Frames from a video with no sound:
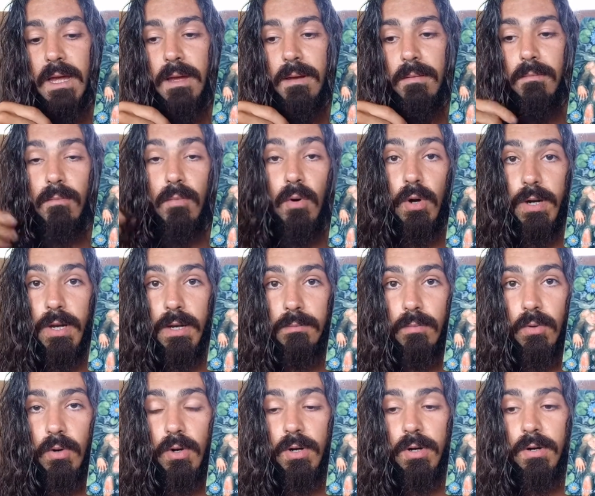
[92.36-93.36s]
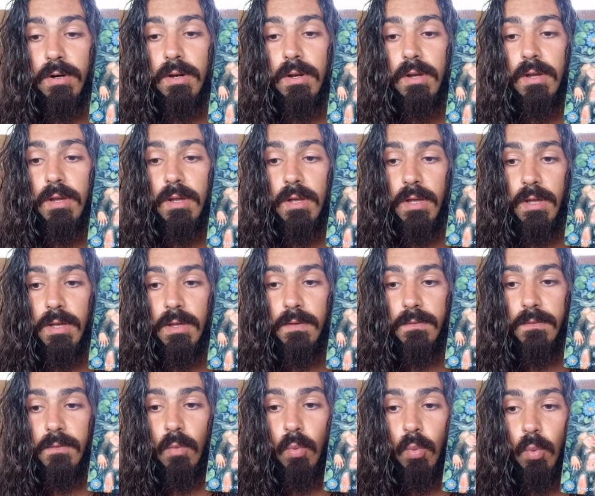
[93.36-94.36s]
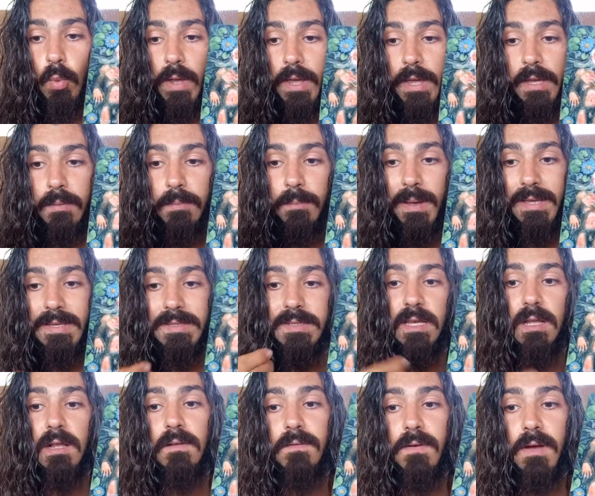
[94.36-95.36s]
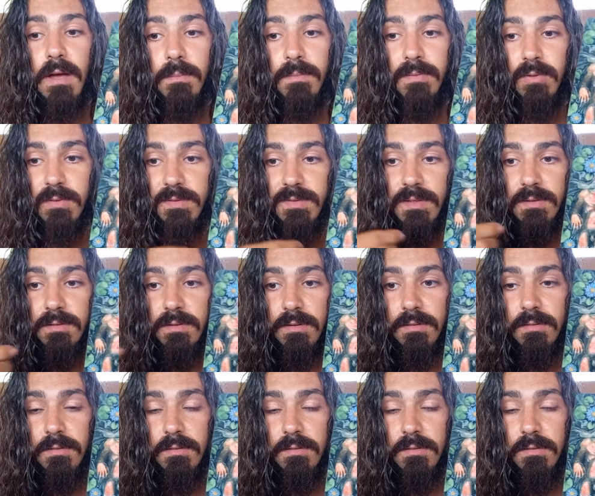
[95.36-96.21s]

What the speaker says: more and more, and wake myself up to certain